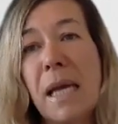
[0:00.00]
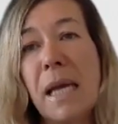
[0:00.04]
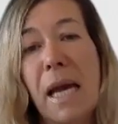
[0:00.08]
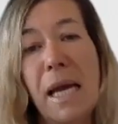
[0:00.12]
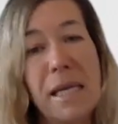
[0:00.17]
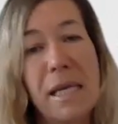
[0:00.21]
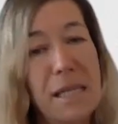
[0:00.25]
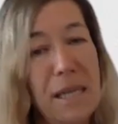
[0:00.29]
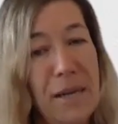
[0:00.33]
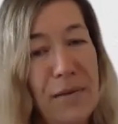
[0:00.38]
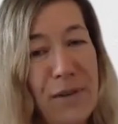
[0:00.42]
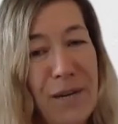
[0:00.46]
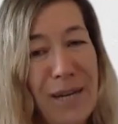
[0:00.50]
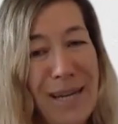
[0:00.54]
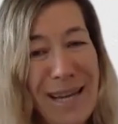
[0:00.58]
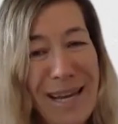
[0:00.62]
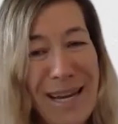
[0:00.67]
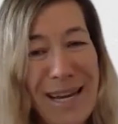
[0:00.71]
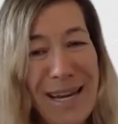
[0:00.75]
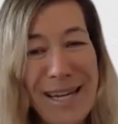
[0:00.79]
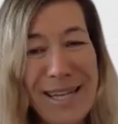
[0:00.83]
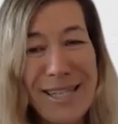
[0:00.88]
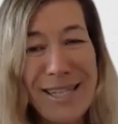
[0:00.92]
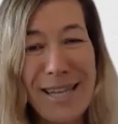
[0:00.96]

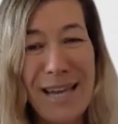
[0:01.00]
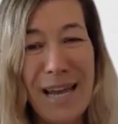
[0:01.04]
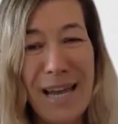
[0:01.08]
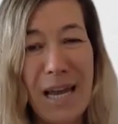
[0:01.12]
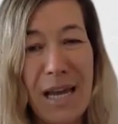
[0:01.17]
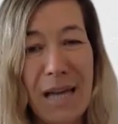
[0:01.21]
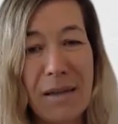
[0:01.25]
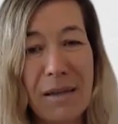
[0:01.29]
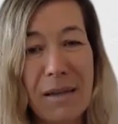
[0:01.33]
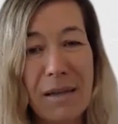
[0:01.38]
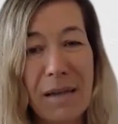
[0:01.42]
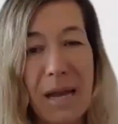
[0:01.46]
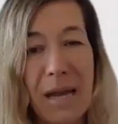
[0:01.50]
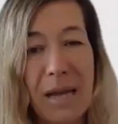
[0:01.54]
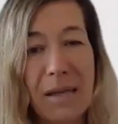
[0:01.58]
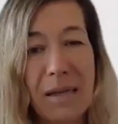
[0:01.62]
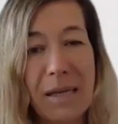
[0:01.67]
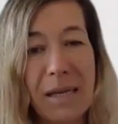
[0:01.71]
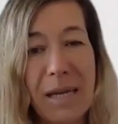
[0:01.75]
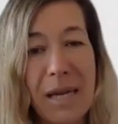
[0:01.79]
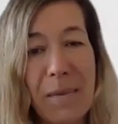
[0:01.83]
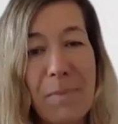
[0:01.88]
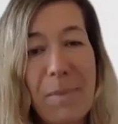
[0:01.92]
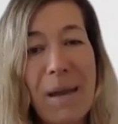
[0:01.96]
activities and
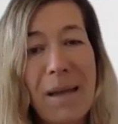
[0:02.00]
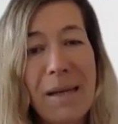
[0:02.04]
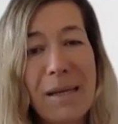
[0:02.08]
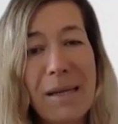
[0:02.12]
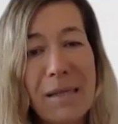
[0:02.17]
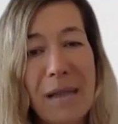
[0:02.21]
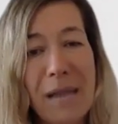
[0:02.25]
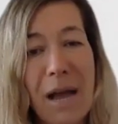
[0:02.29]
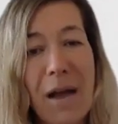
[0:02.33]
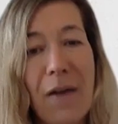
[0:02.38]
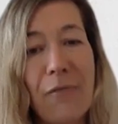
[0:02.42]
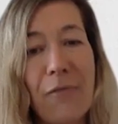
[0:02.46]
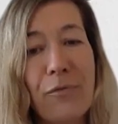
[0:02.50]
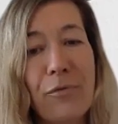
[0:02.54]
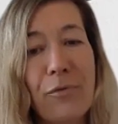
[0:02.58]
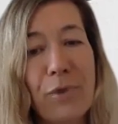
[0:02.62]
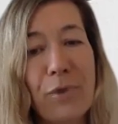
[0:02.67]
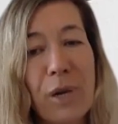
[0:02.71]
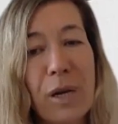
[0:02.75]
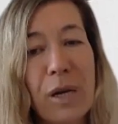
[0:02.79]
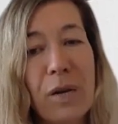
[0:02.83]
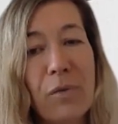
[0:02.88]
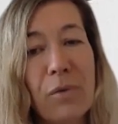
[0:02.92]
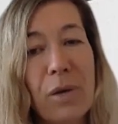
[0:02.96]
keep myself really,